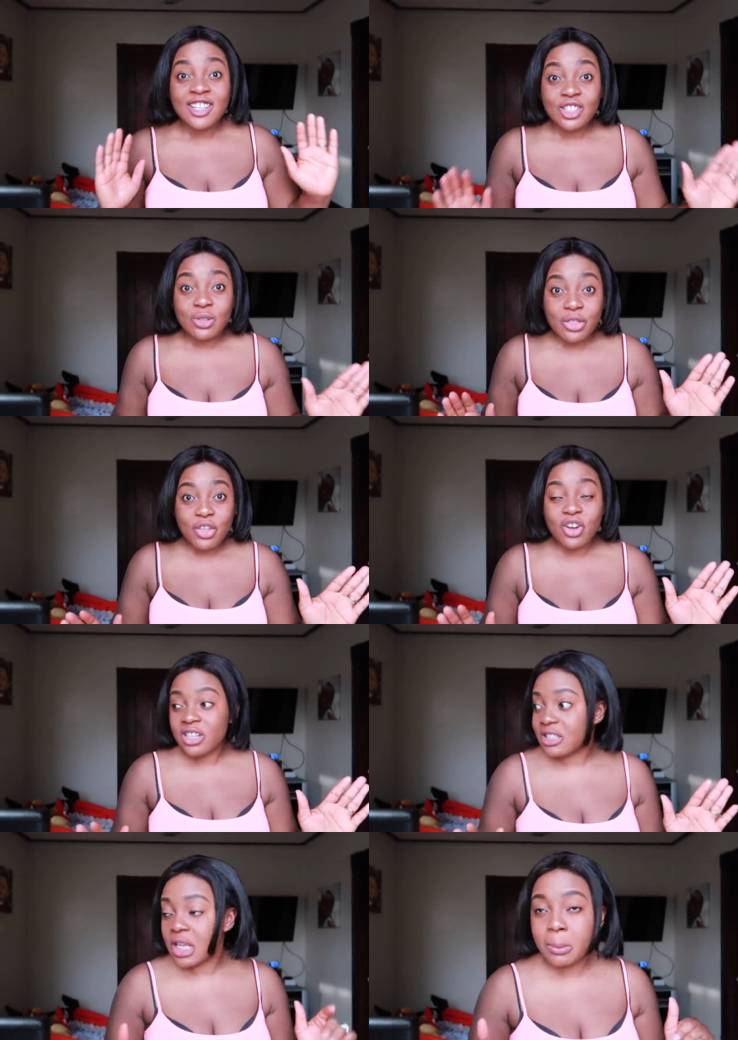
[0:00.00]
So I thought
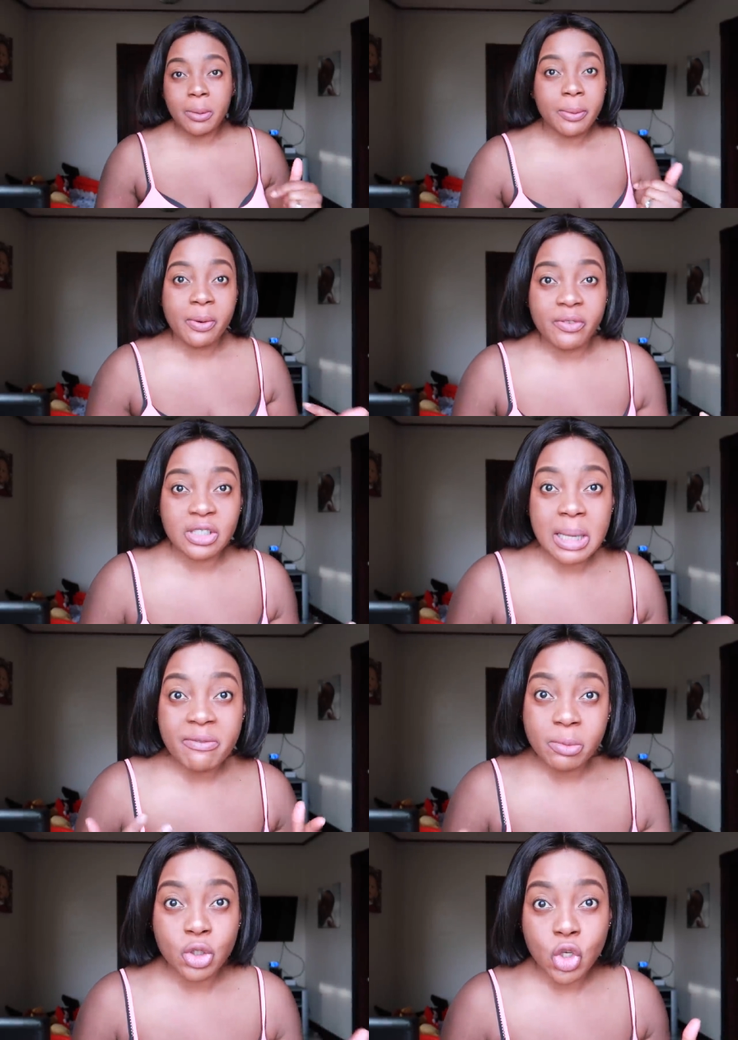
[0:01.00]
it's gonna be a perfect time
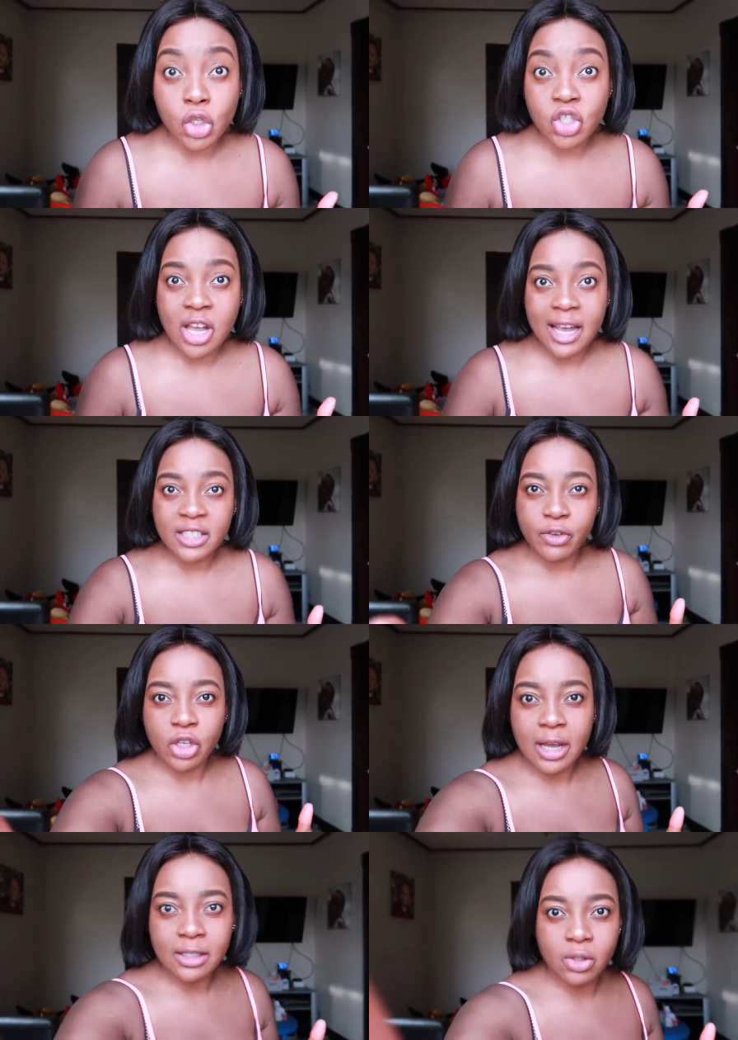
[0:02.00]
for me to talk to you guys, for
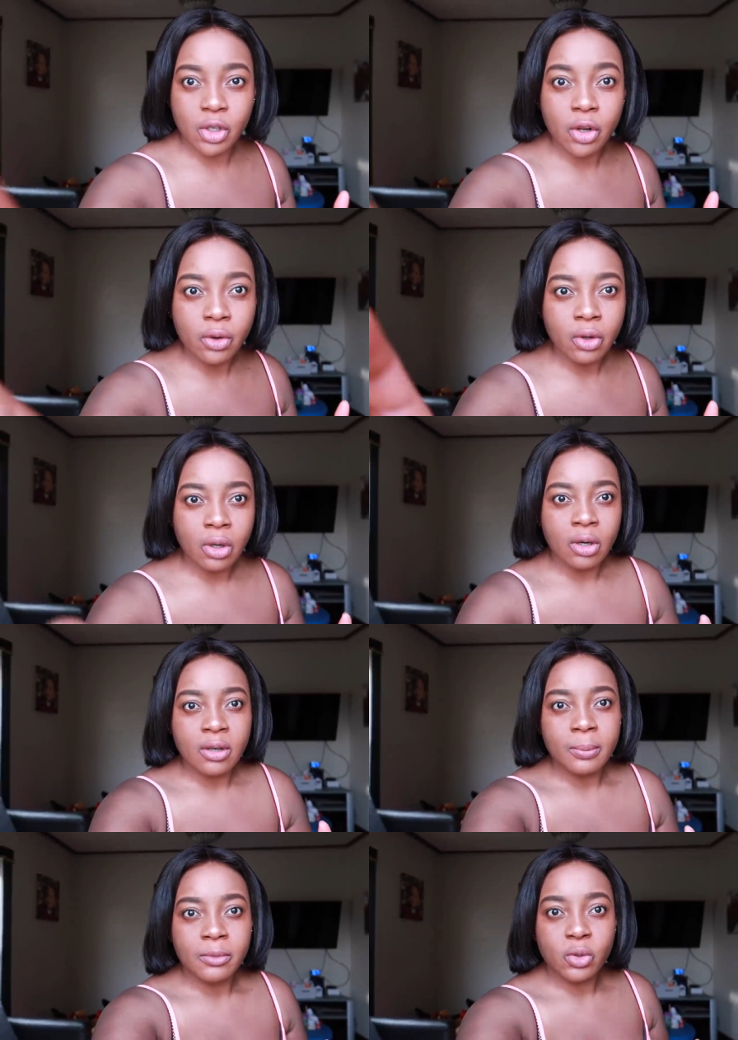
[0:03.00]
you guys to, you know,
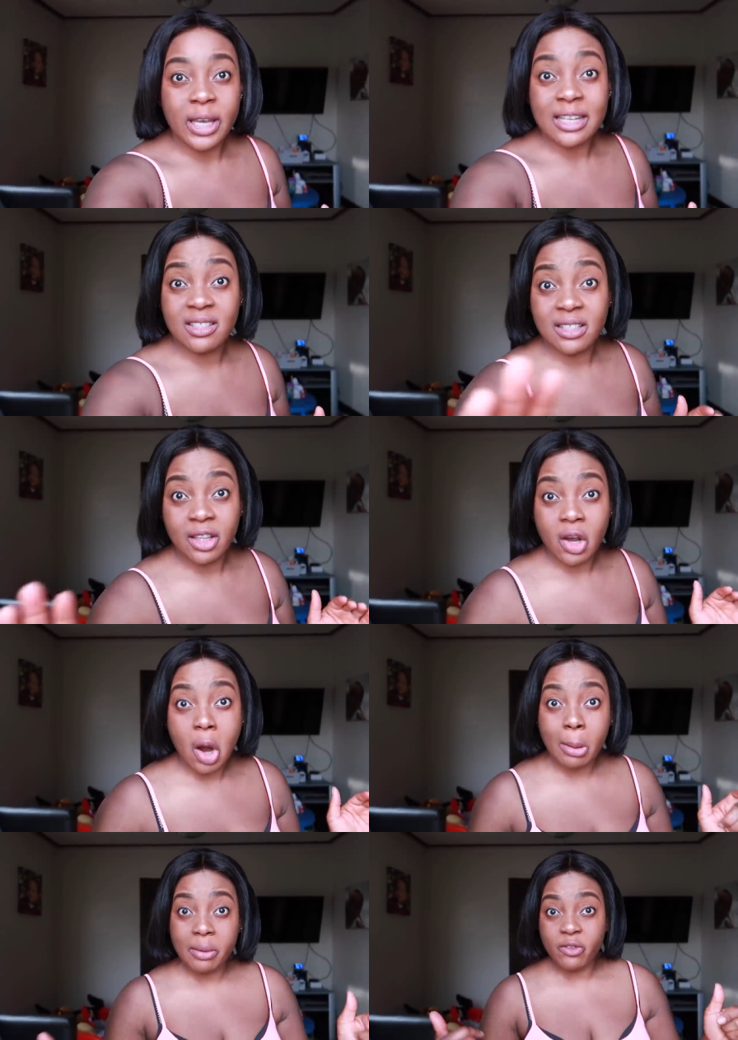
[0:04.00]
so I can set the
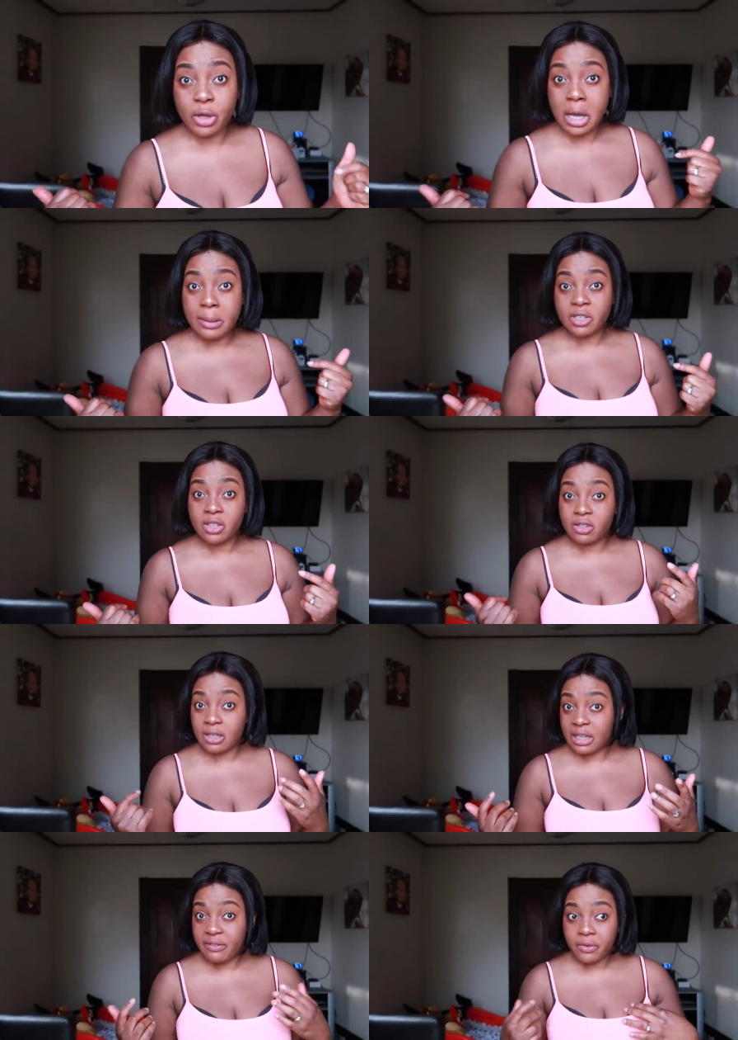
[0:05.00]
car on before he comes here to the
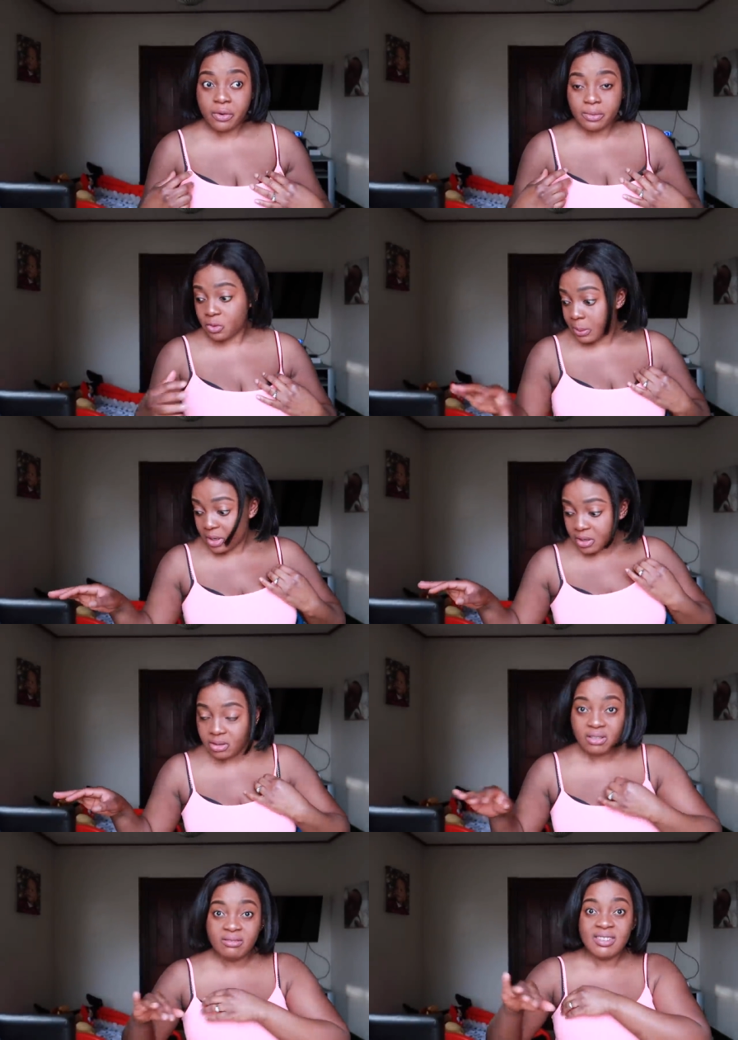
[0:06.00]
living room. So I'm gonna,
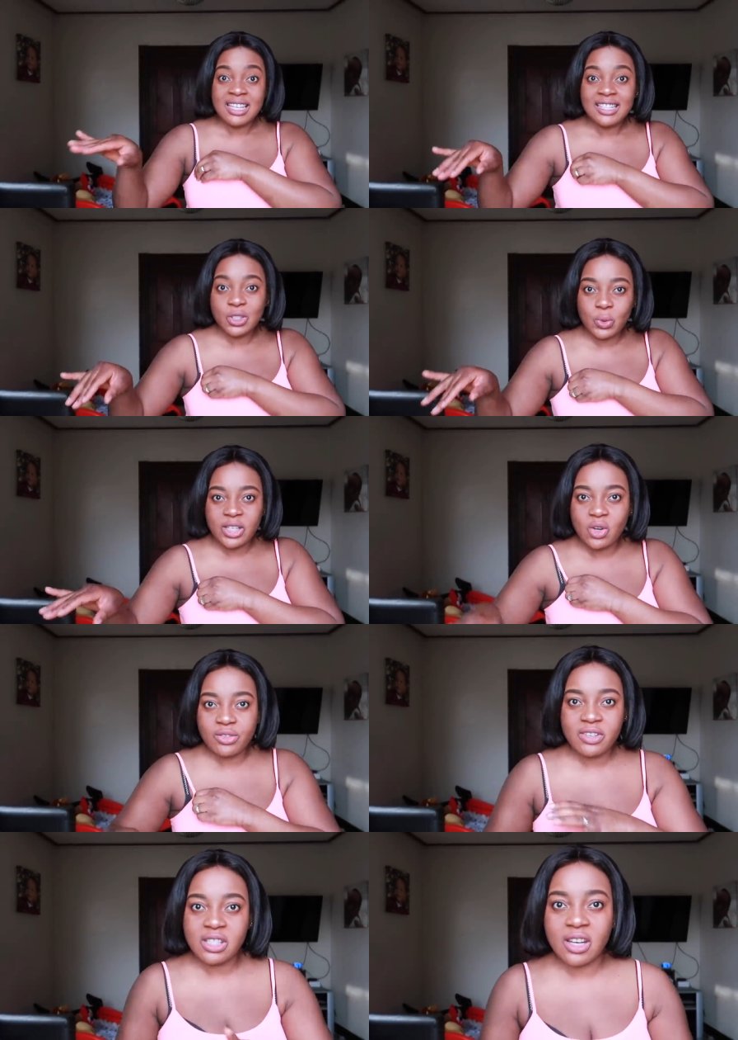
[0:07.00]
this is where the whole
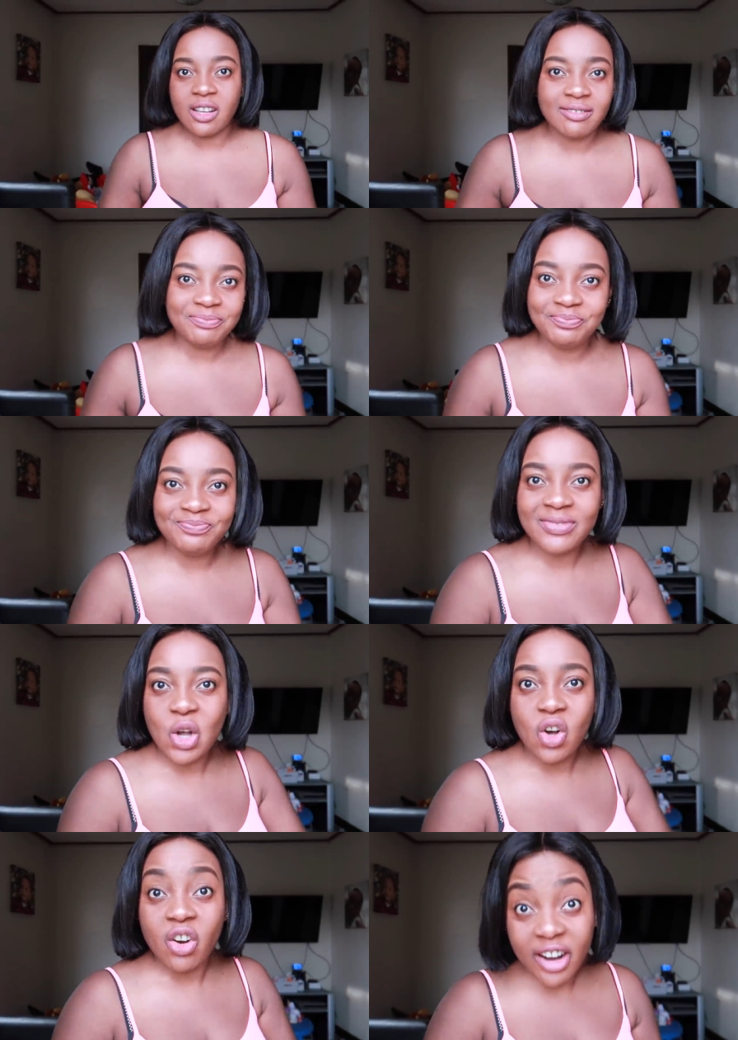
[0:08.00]
thing is gonna
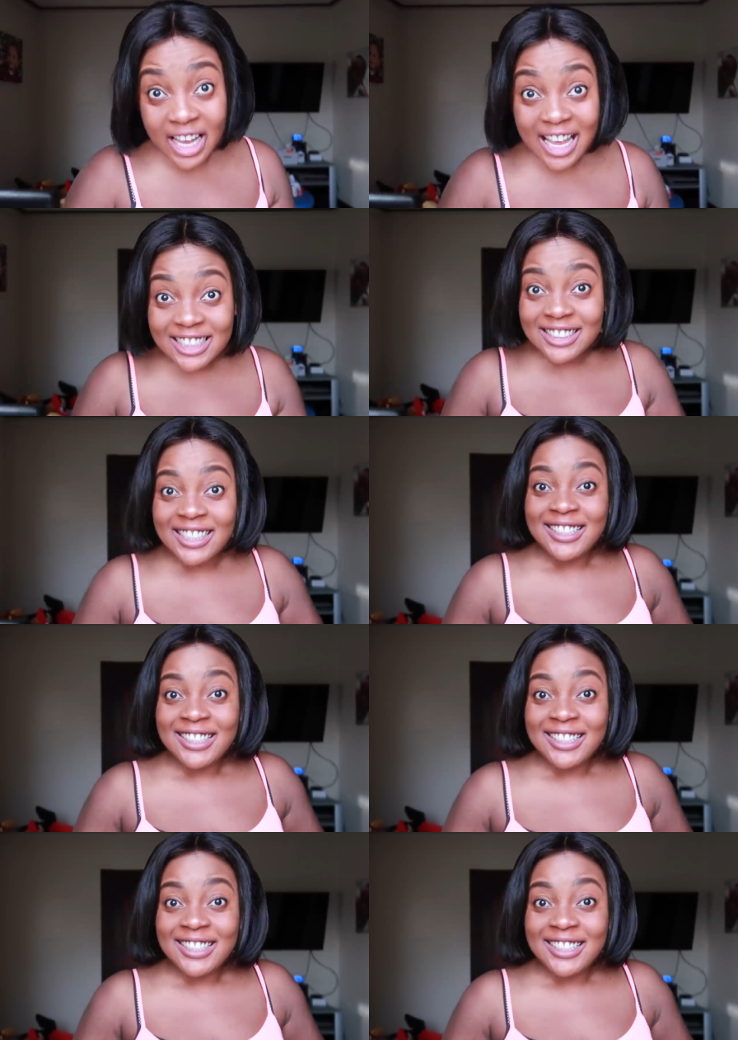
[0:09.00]
go on, right, guys?